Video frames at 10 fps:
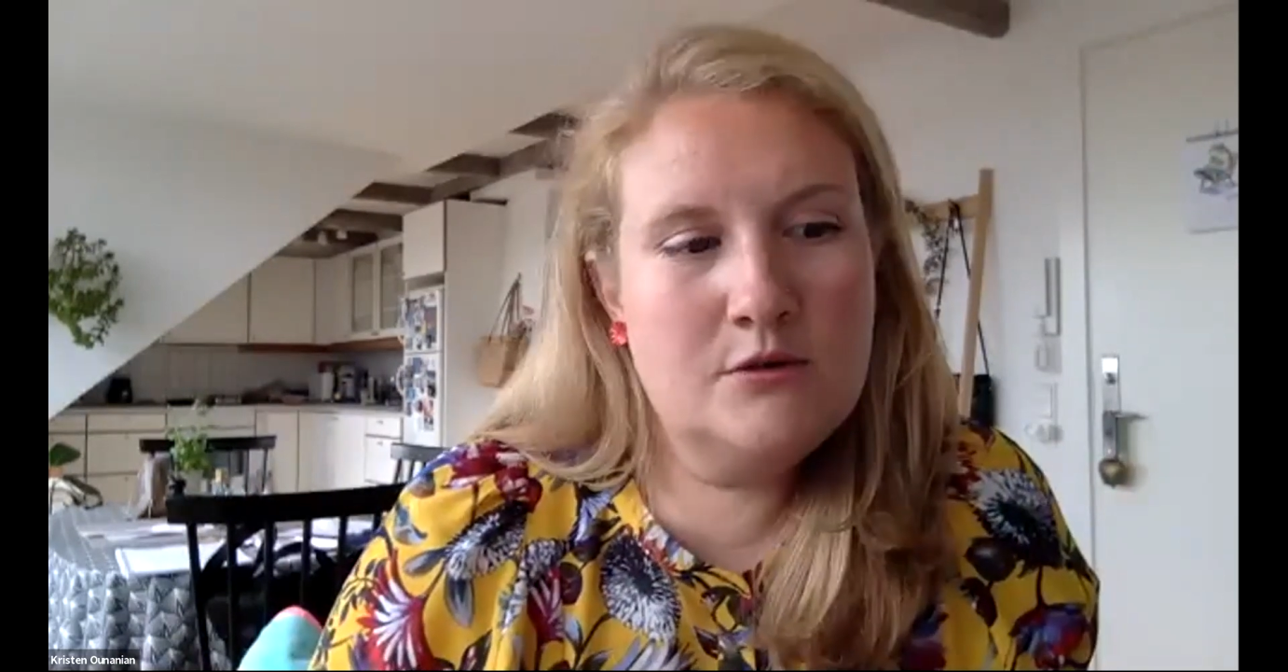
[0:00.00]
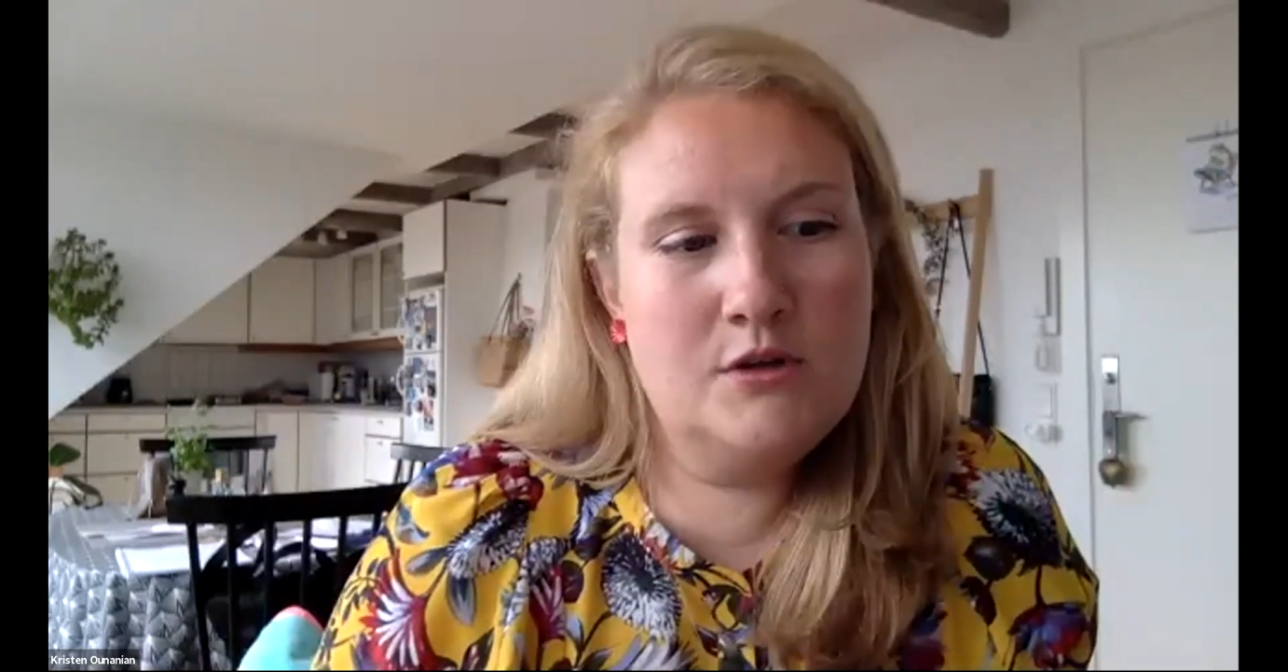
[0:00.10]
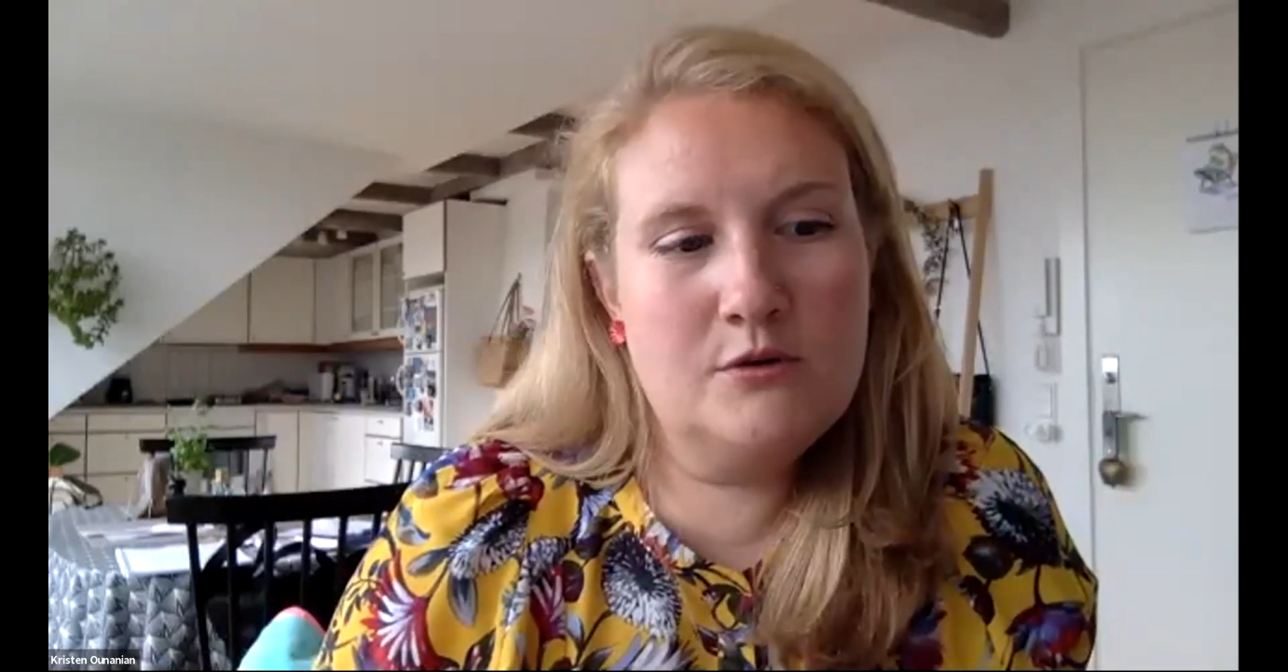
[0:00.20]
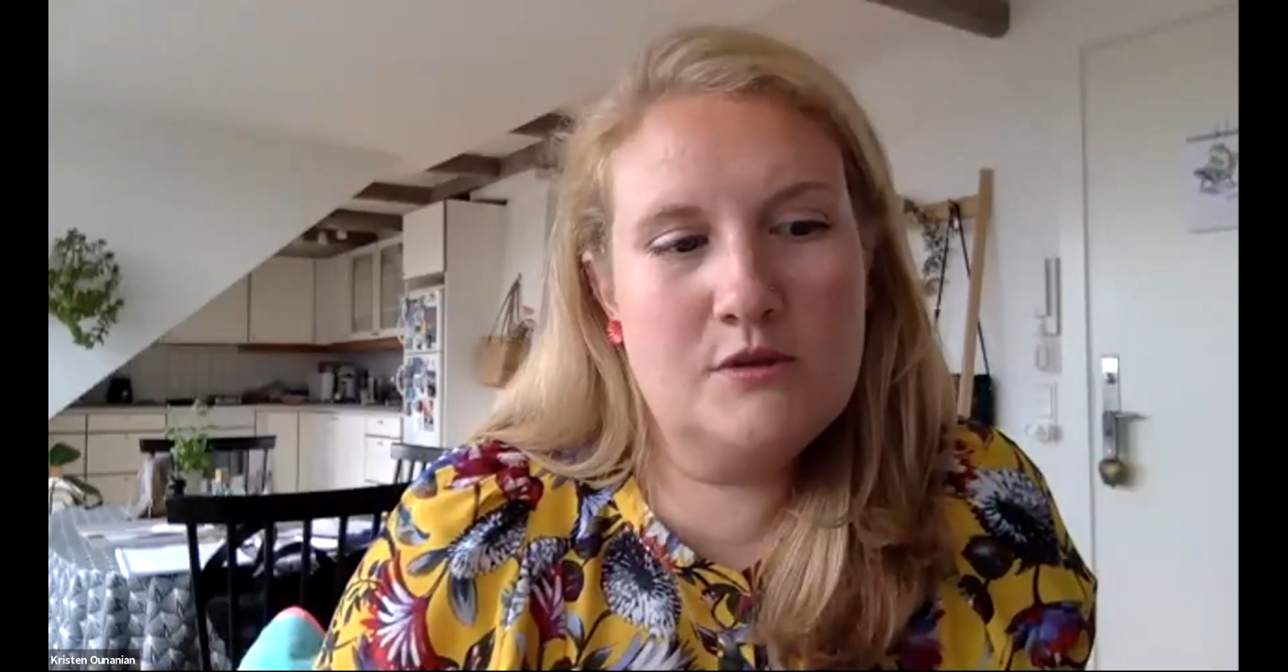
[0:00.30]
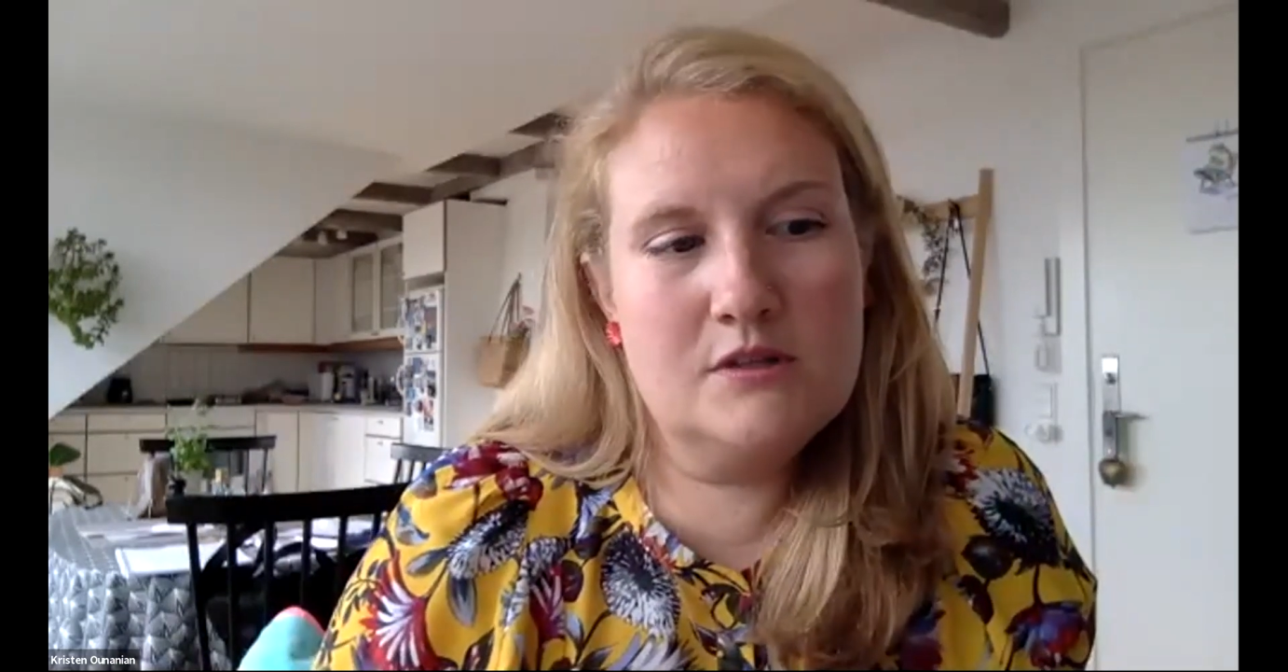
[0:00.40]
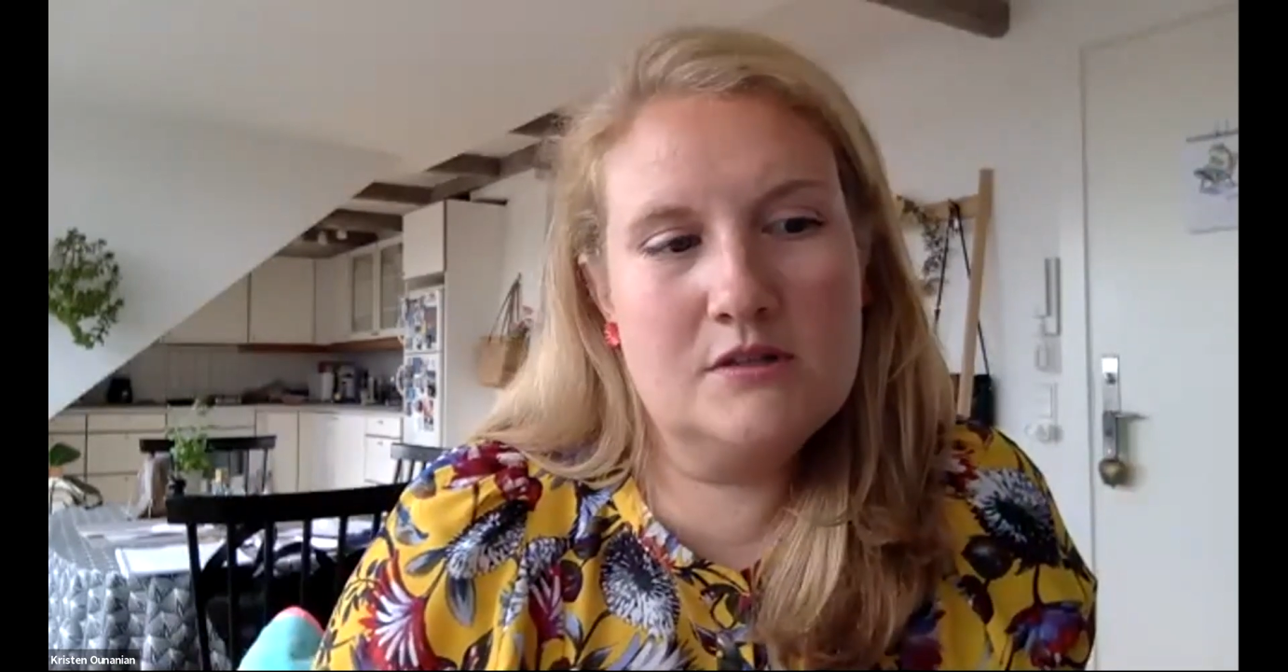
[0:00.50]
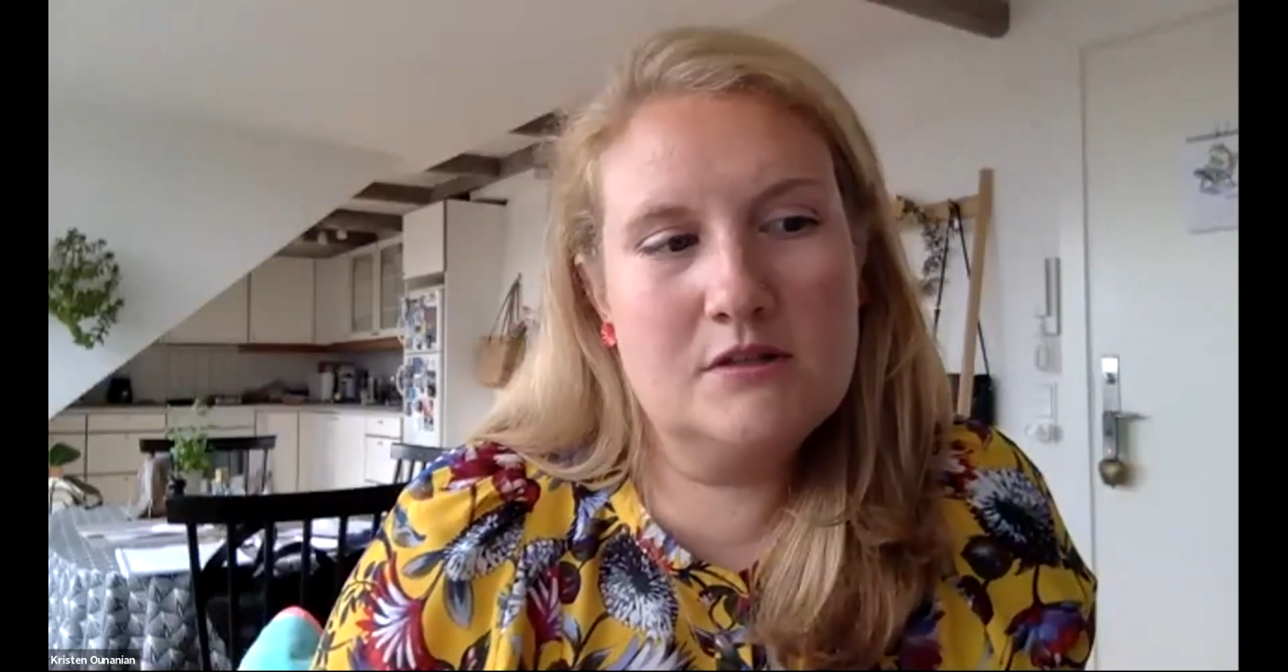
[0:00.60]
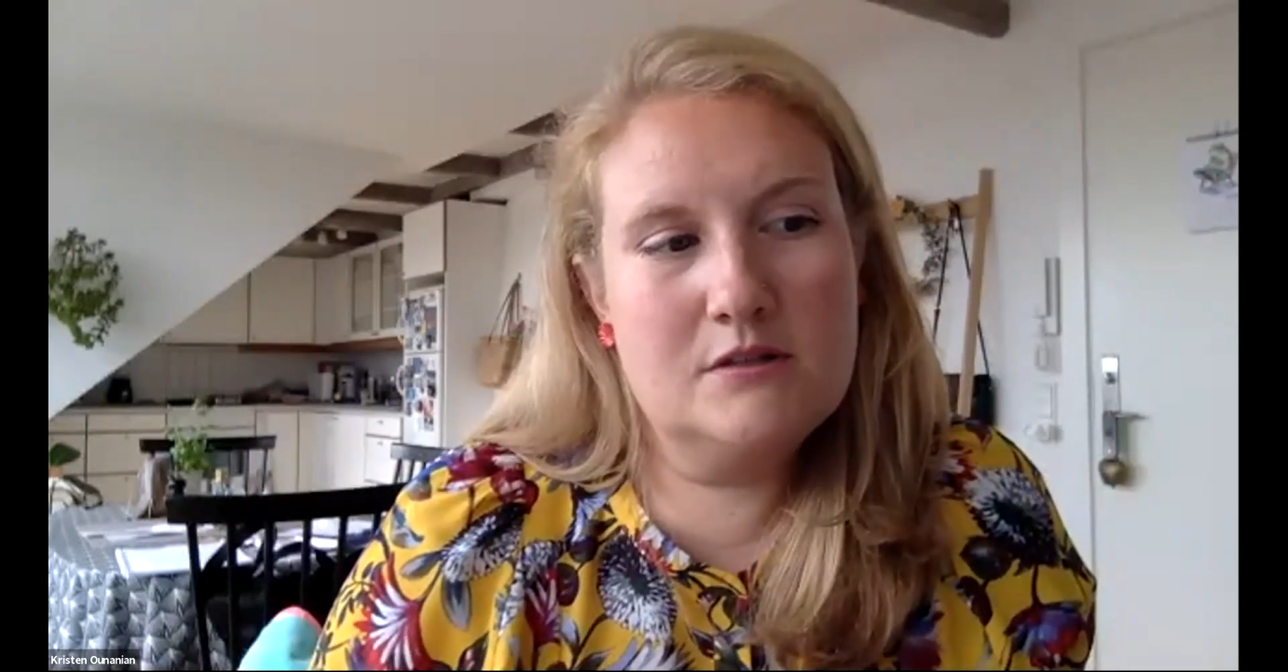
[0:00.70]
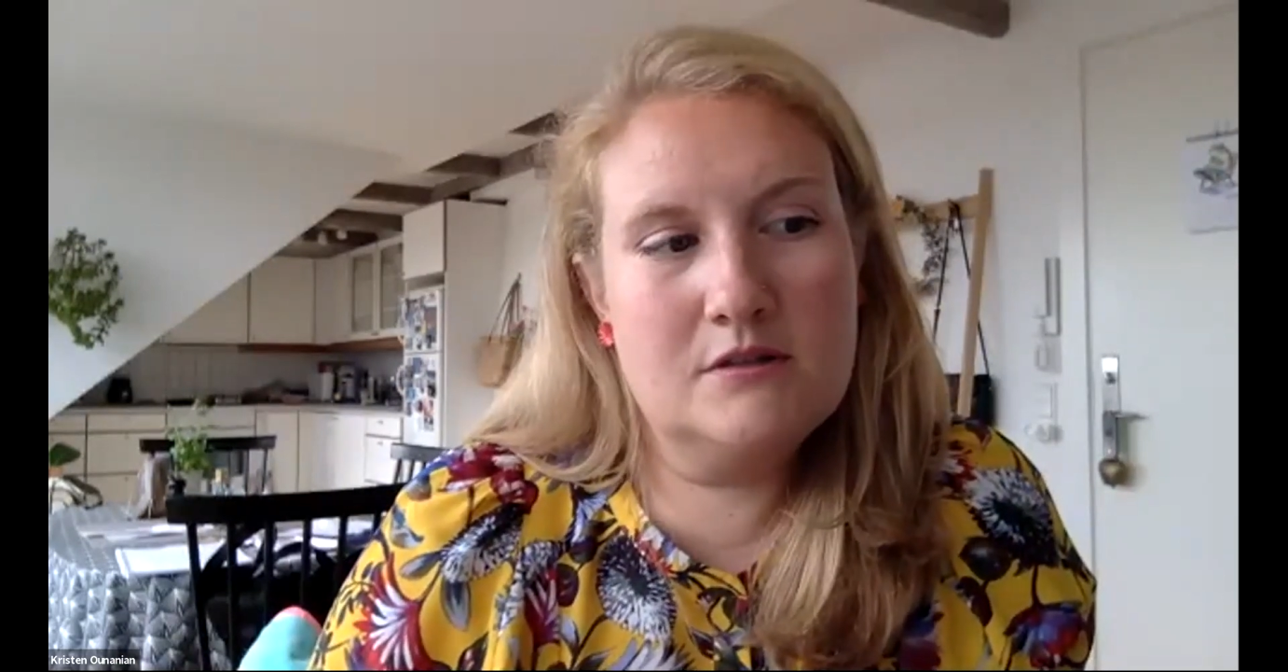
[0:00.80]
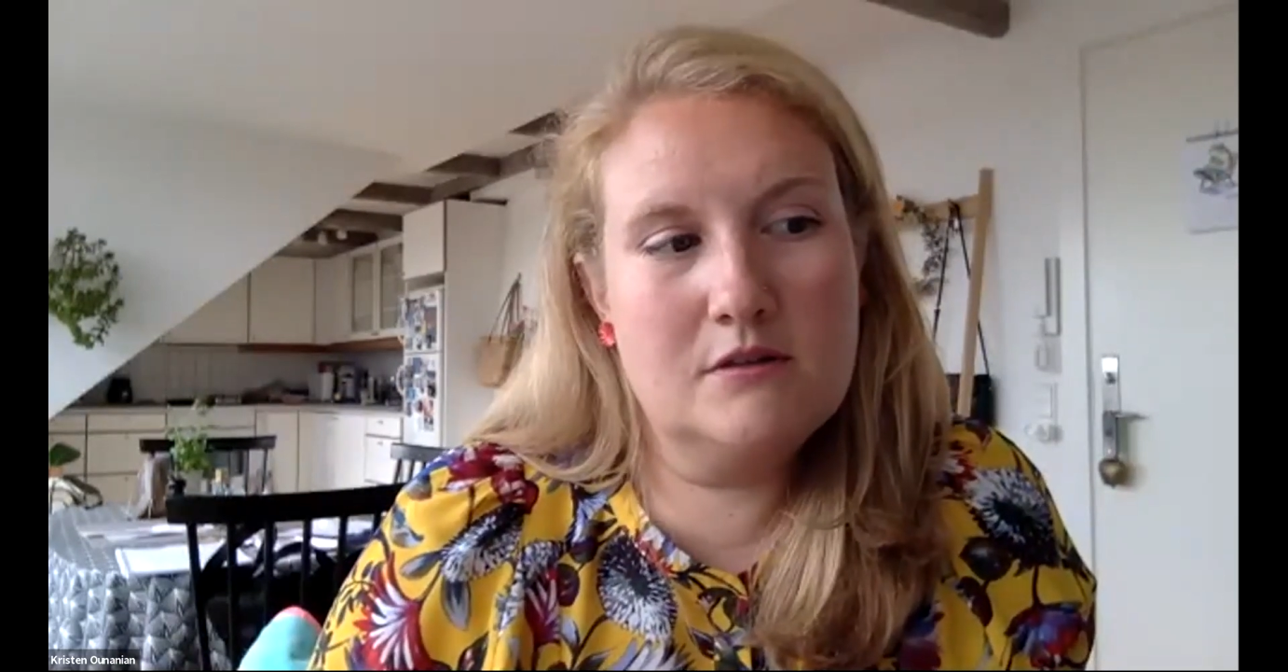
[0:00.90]
this
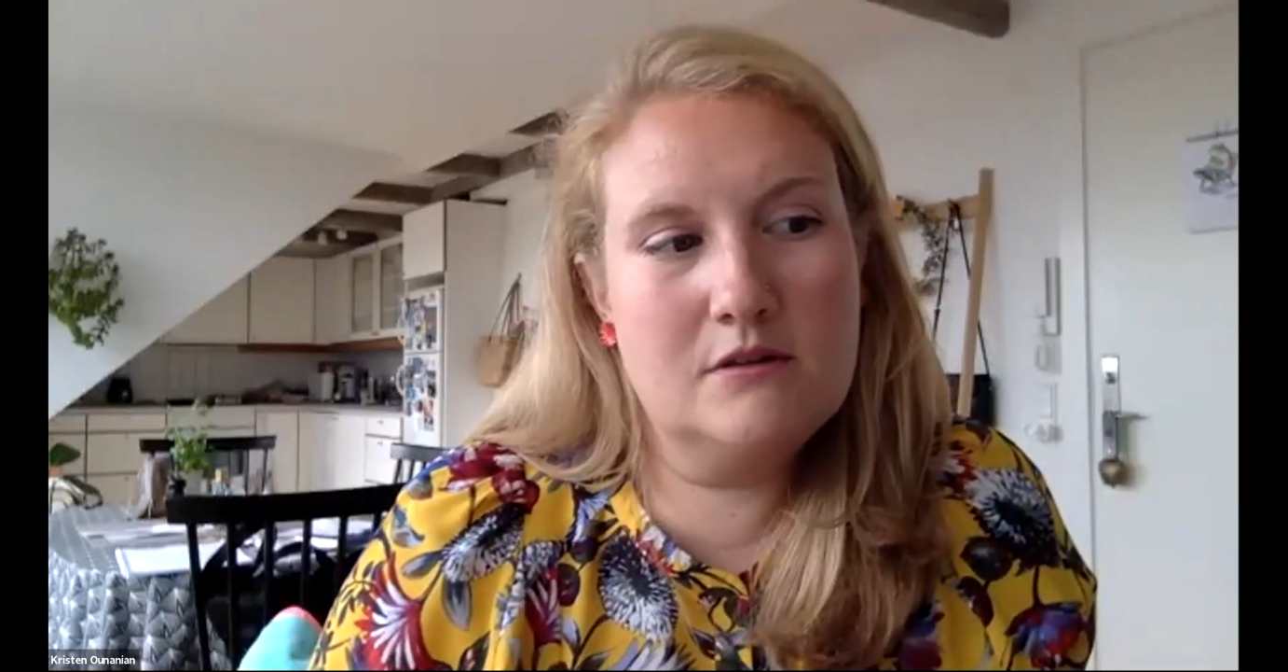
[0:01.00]
is